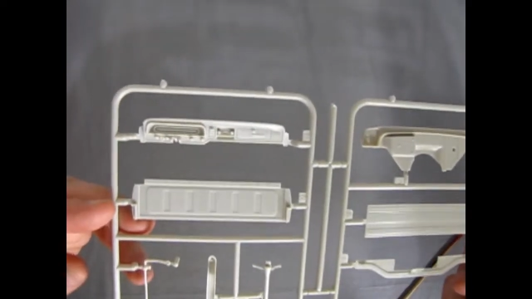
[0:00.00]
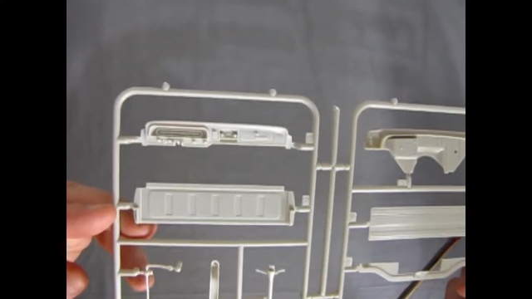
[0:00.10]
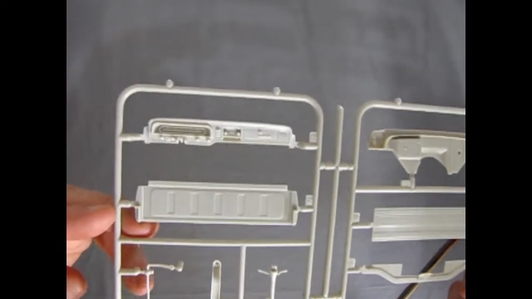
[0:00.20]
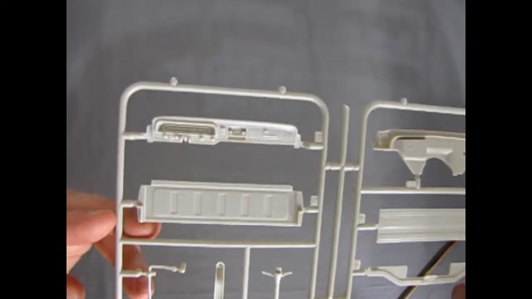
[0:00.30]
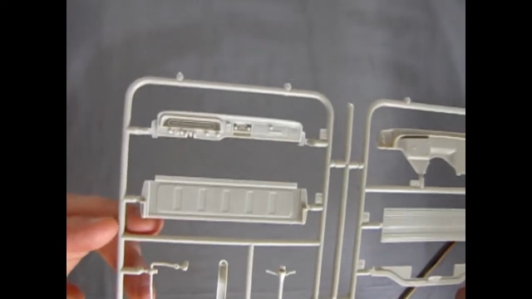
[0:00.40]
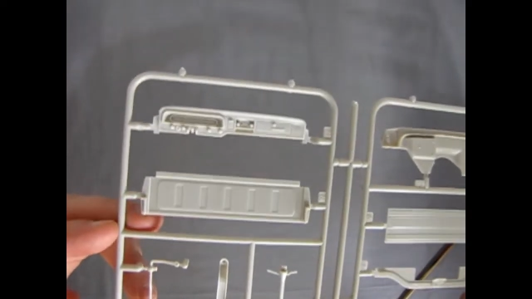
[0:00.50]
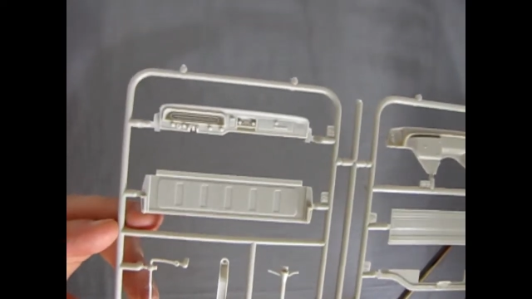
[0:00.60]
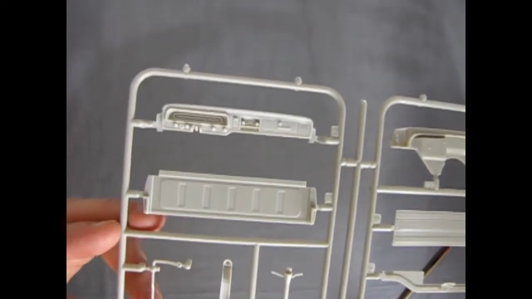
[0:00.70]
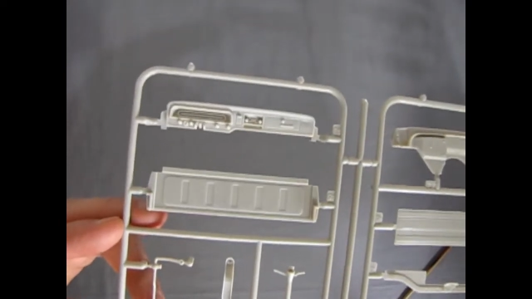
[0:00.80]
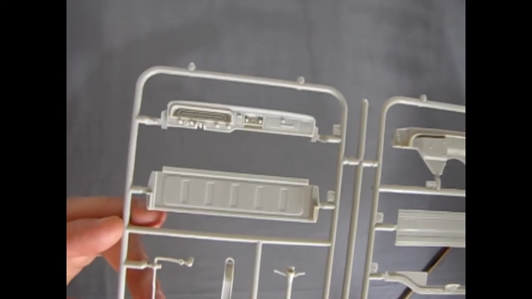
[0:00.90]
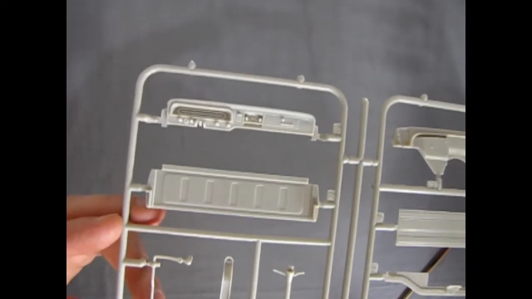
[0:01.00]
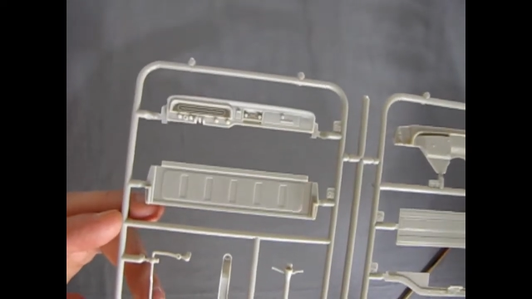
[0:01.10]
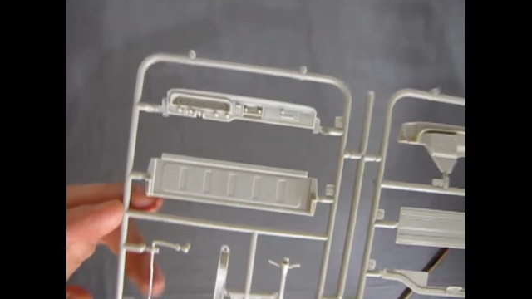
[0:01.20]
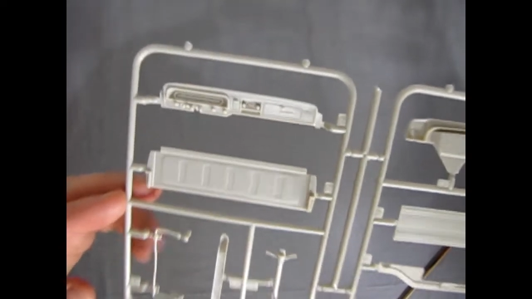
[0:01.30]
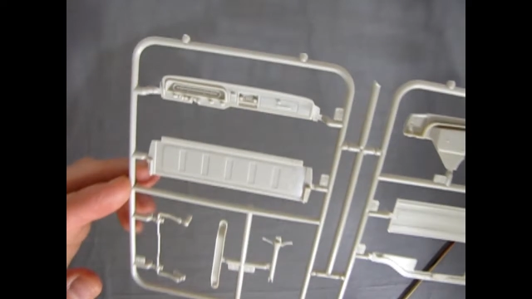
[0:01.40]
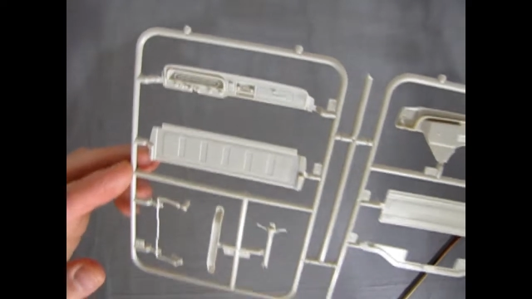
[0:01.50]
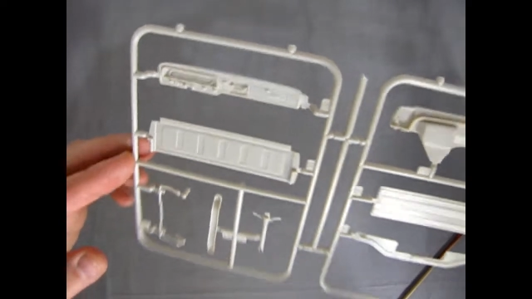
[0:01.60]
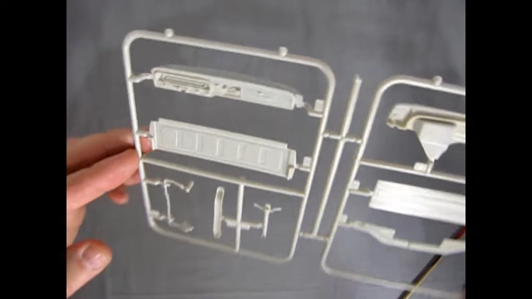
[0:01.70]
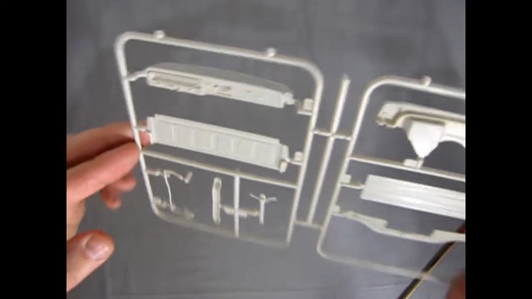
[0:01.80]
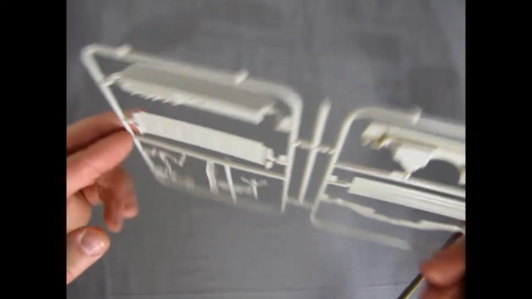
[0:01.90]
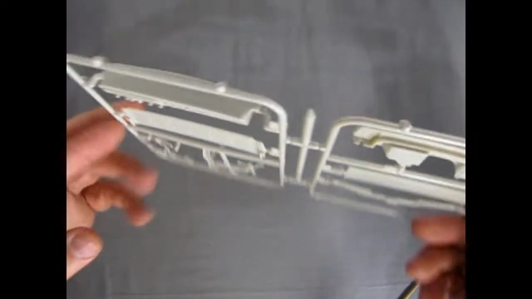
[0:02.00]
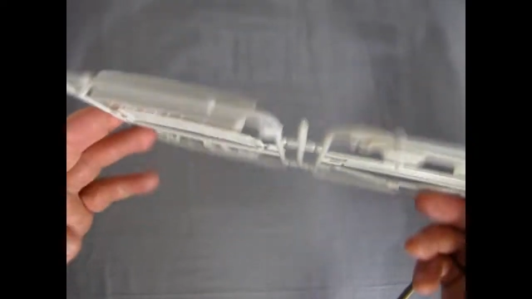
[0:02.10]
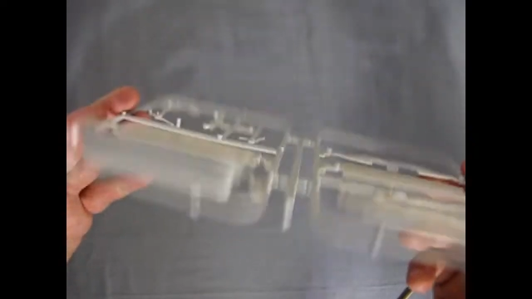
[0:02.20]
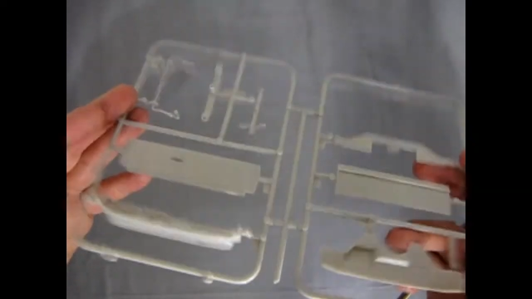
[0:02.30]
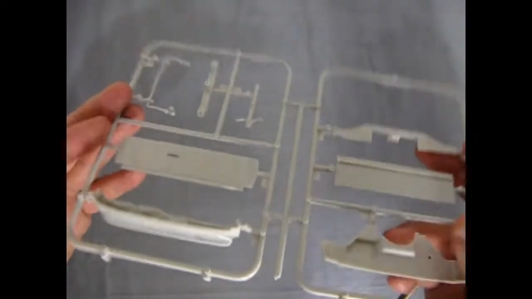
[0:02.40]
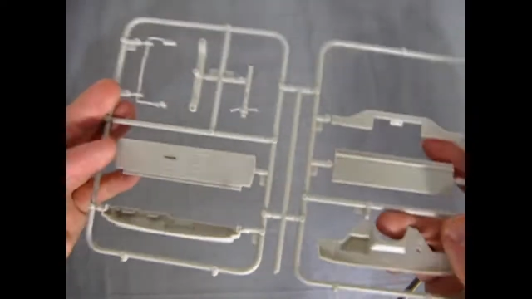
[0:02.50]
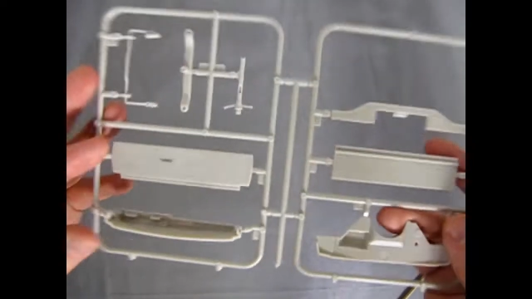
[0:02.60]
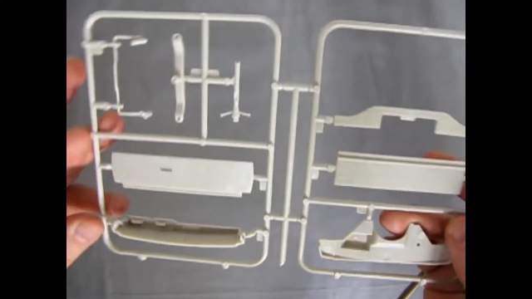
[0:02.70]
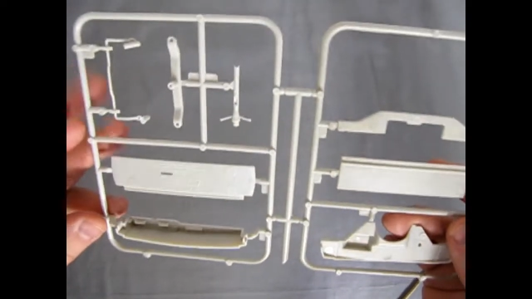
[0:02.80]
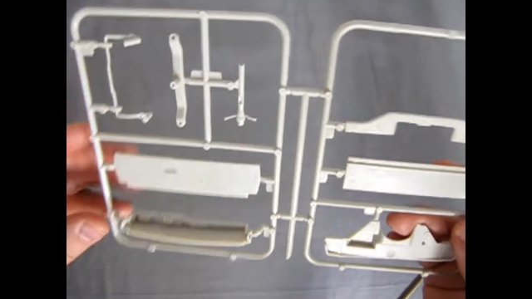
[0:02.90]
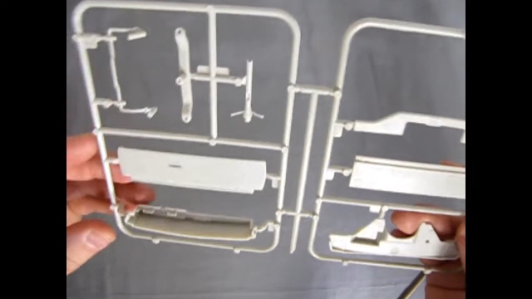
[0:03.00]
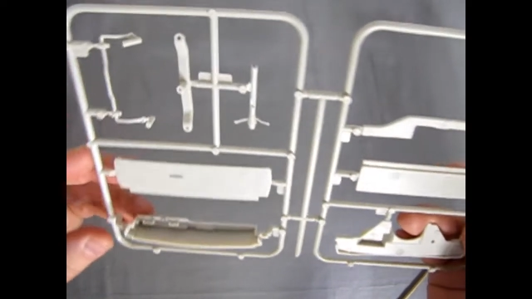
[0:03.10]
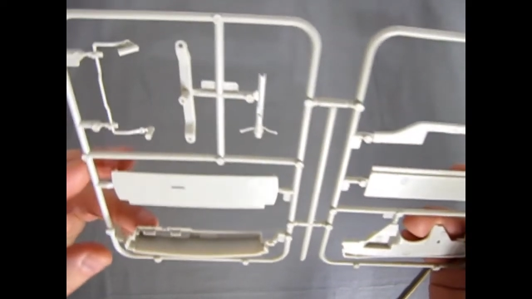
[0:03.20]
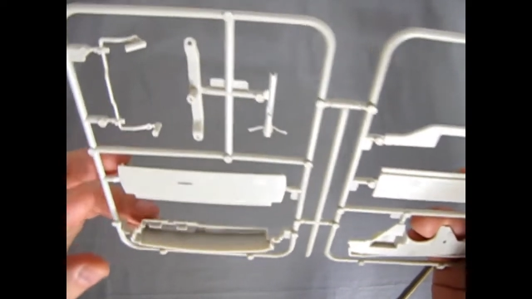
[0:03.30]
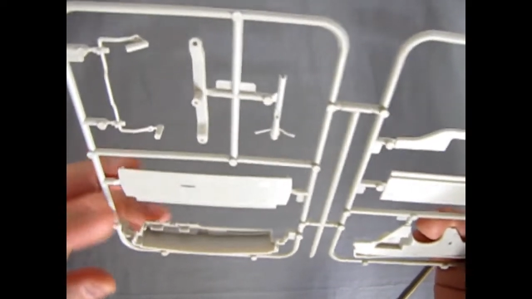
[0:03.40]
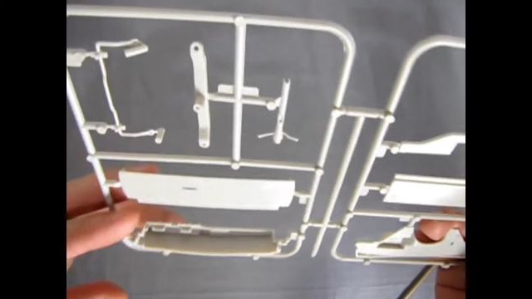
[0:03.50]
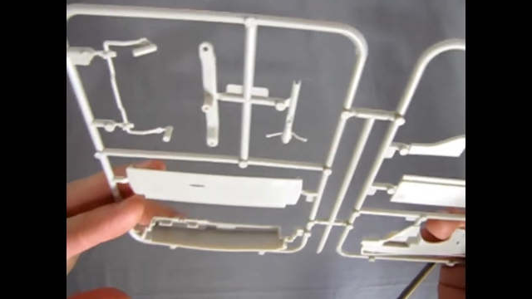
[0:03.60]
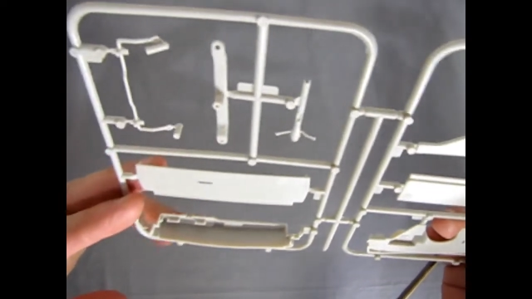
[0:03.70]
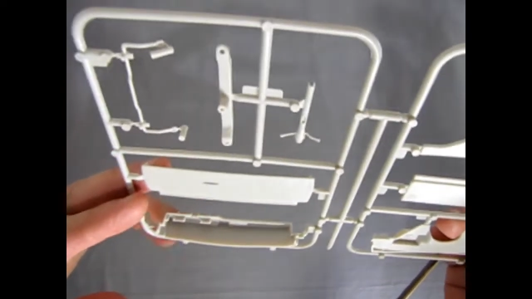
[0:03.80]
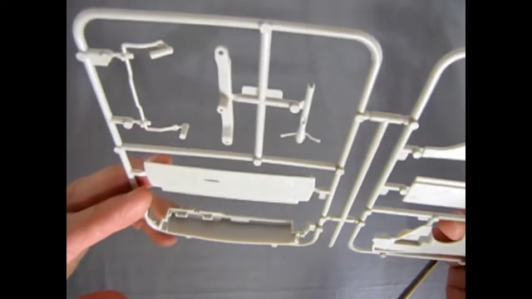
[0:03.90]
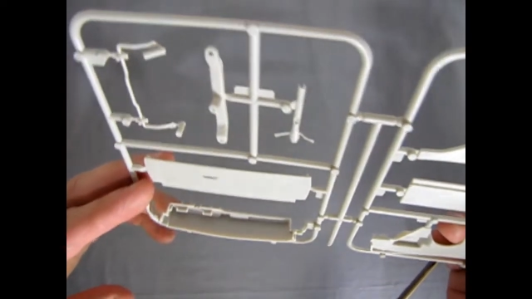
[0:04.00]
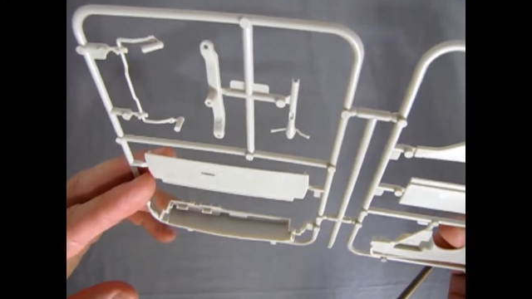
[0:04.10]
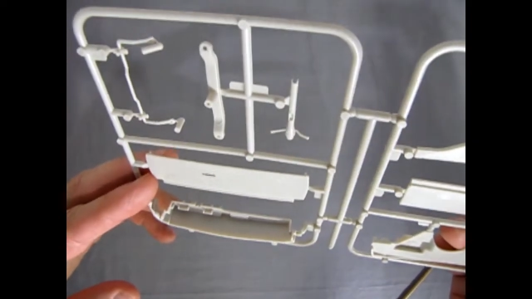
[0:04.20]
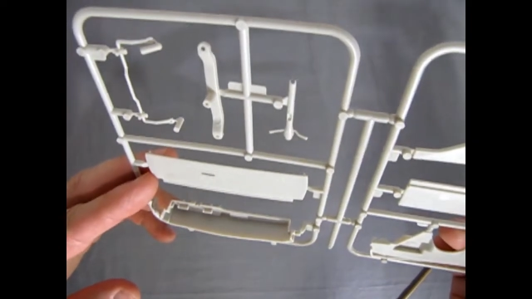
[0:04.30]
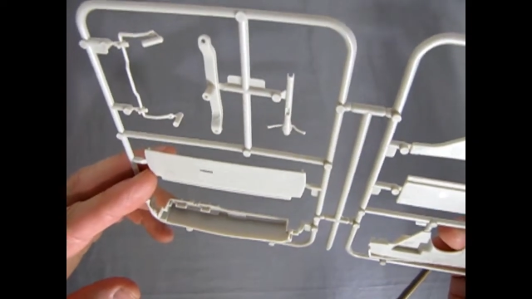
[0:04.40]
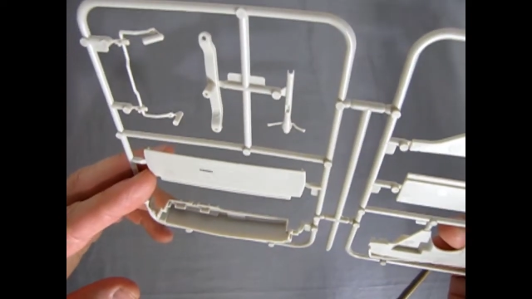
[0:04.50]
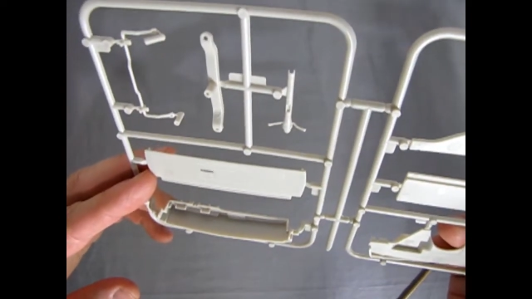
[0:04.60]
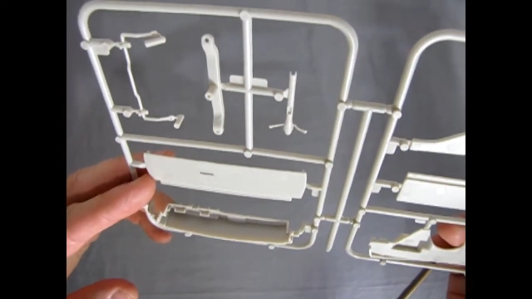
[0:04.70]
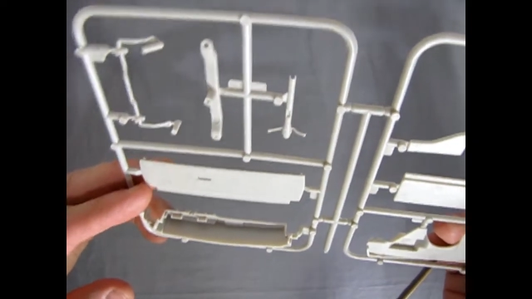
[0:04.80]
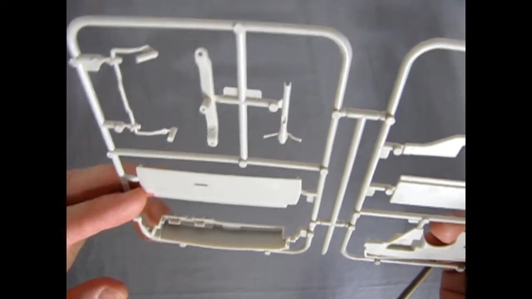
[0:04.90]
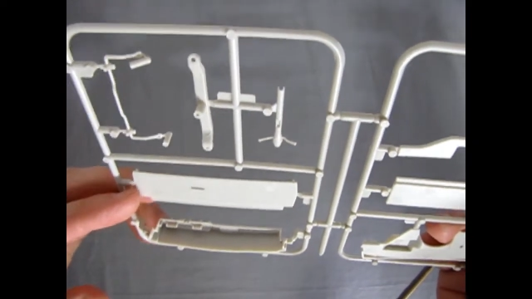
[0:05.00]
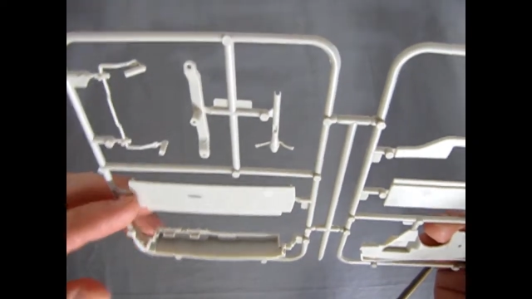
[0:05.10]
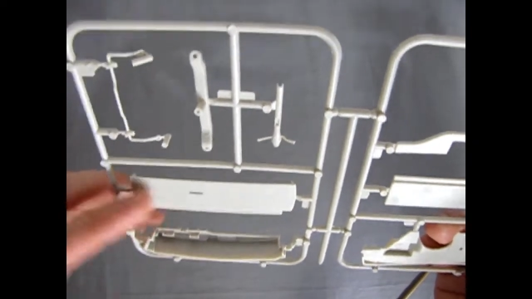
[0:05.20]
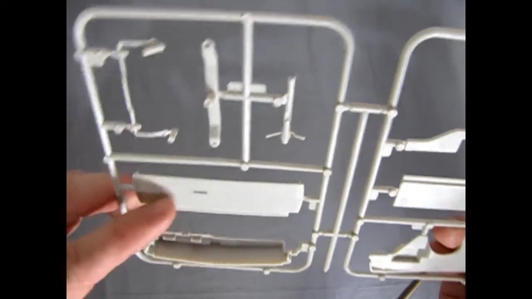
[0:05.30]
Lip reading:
[unreadable: no face in view]